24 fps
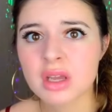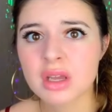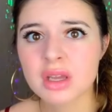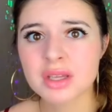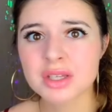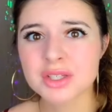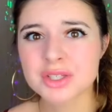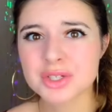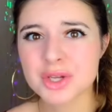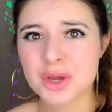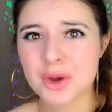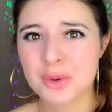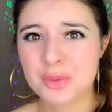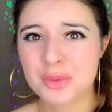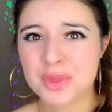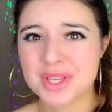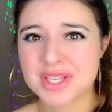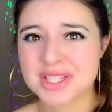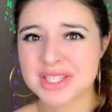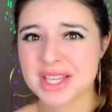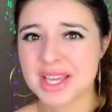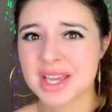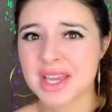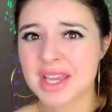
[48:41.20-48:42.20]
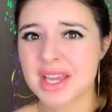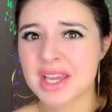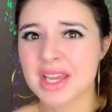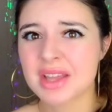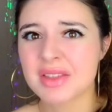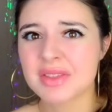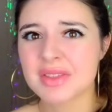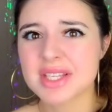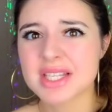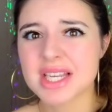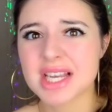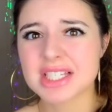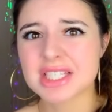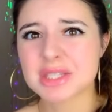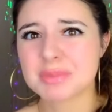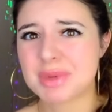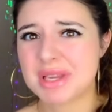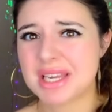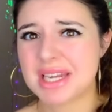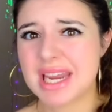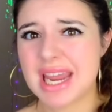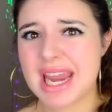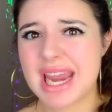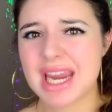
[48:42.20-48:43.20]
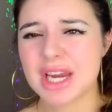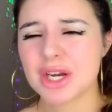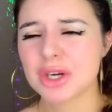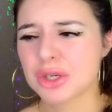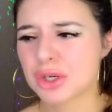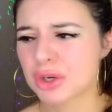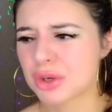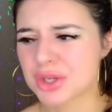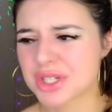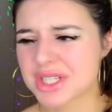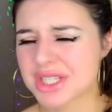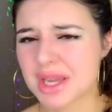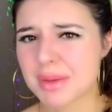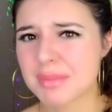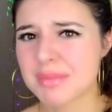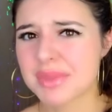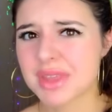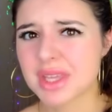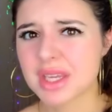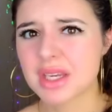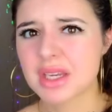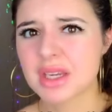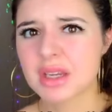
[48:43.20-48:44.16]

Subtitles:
No, this has to be an error or something.